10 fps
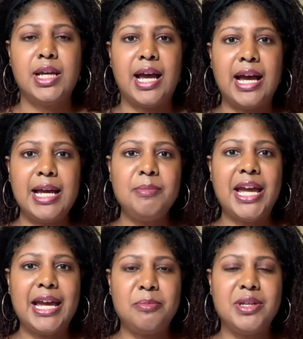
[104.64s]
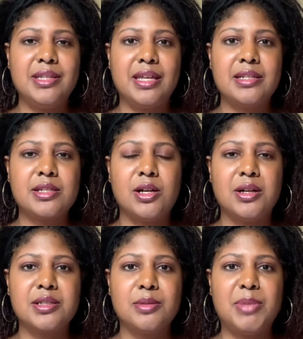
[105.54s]
I'm happy they
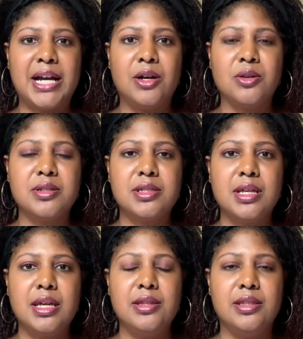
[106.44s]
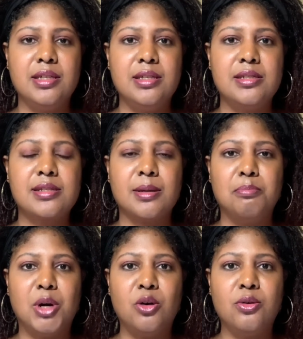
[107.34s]
talked about the
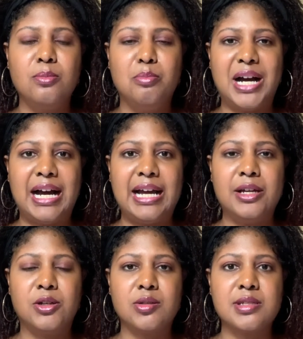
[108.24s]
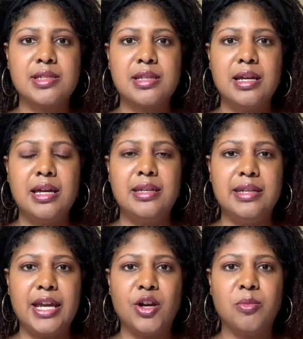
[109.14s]
Simone Biles,
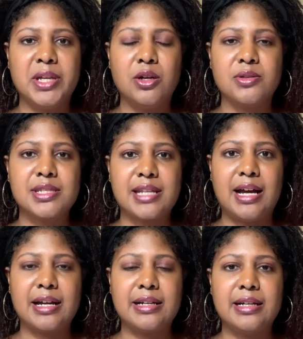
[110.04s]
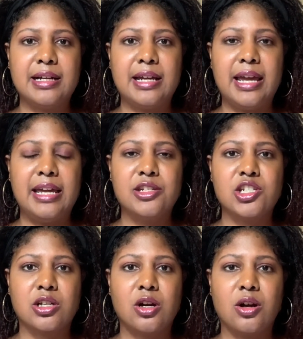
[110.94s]
Naomi Osaka, and
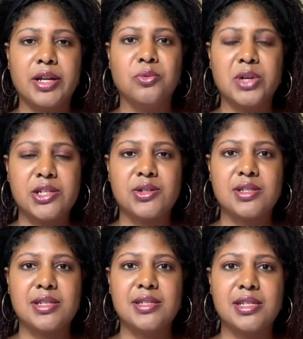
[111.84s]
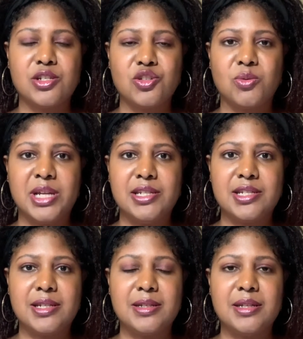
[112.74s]
Sha'Carri Richardson
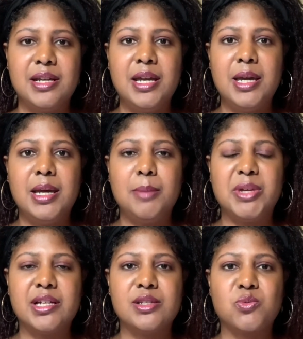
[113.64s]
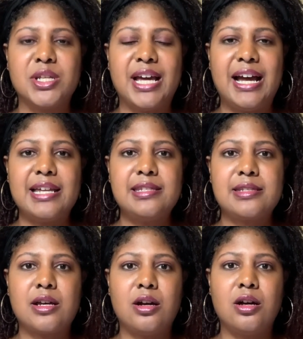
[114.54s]
situation. Because when I
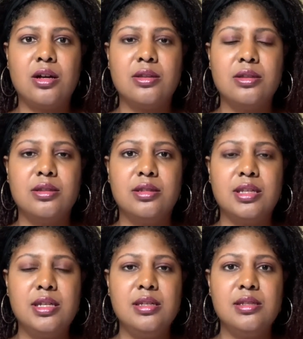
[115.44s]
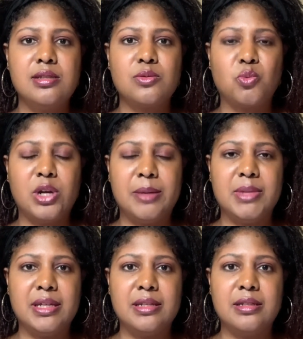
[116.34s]
saw these
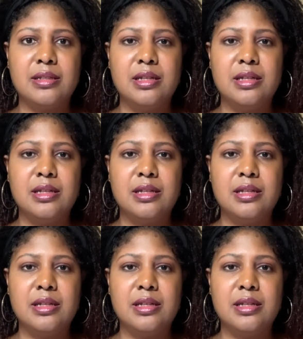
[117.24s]
women